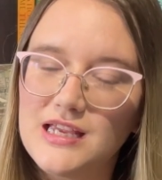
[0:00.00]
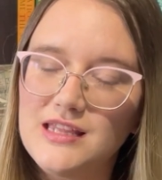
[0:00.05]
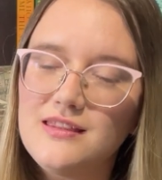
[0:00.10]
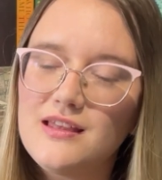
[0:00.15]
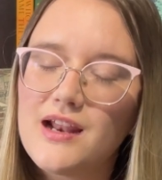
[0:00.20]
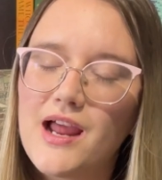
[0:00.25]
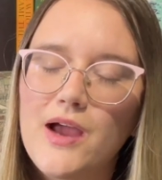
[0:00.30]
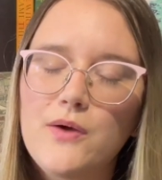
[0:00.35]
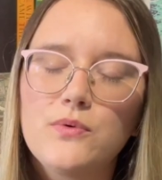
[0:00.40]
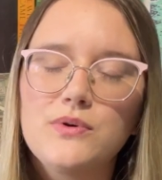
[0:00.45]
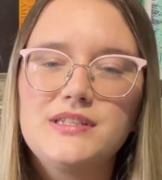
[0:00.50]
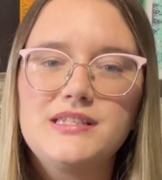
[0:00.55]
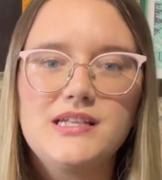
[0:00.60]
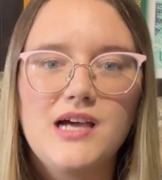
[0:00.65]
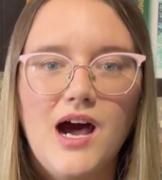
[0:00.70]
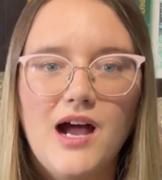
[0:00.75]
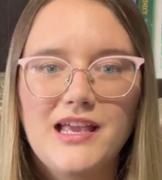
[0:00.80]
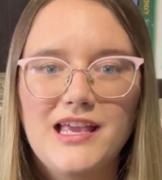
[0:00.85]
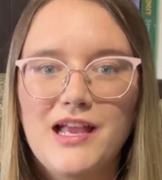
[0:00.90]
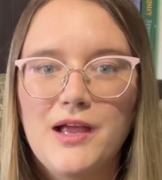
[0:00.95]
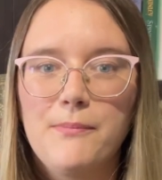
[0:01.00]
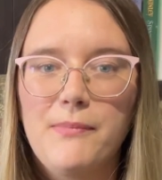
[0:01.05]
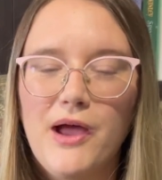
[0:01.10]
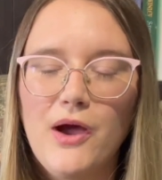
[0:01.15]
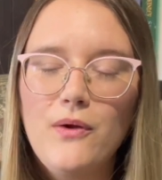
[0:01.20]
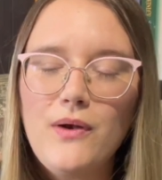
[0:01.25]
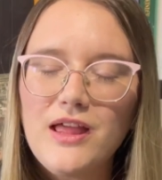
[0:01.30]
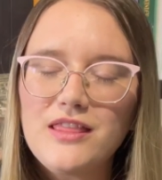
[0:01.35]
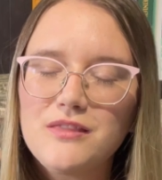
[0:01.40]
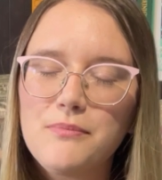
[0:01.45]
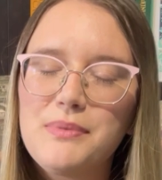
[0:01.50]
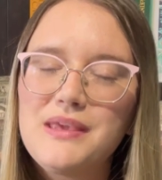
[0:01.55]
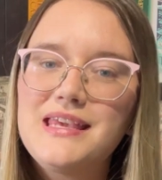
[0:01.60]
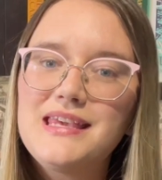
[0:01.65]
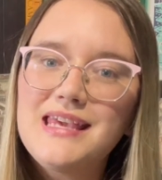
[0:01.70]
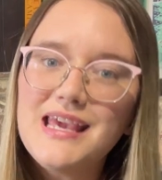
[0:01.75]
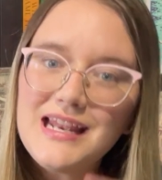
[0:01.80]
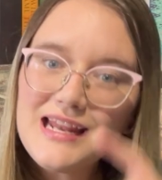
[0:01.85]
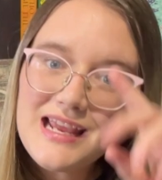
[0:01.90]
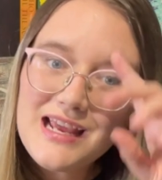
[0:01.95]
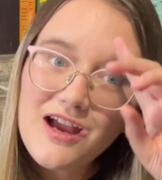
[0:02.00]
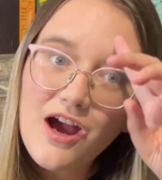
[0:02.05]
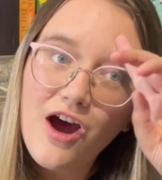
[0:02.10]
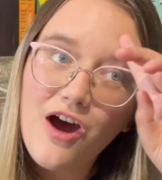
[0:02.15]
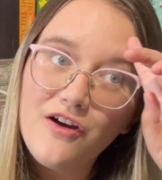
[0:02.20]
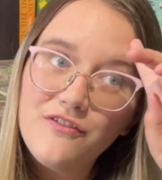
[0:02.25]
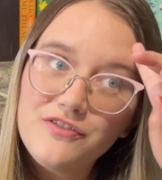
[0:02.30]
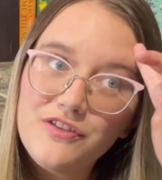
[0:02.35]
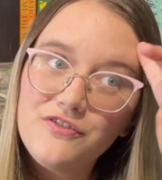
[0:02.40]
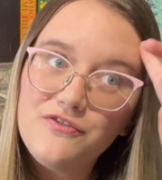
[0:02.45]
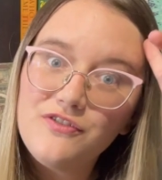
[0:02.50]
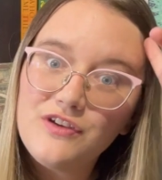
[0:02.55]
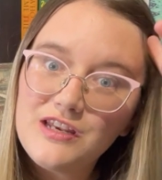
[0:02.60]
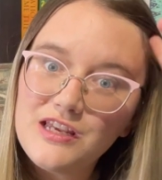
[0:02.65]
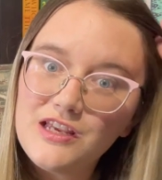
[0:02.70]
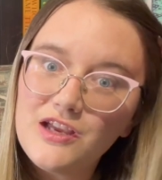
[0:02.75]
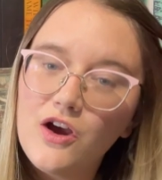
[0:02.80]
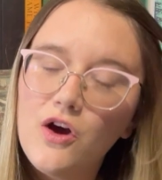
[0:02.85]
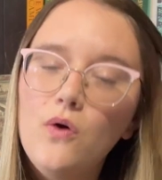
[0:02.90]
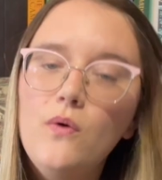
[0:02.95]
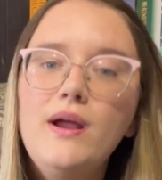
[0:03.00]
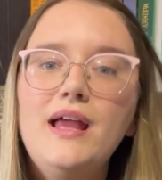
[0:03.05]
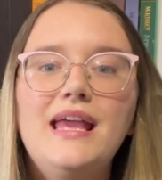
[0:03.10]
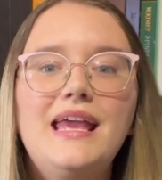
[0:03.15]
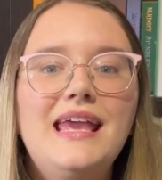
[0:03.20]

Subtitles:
that I was talking about at the beginning of the video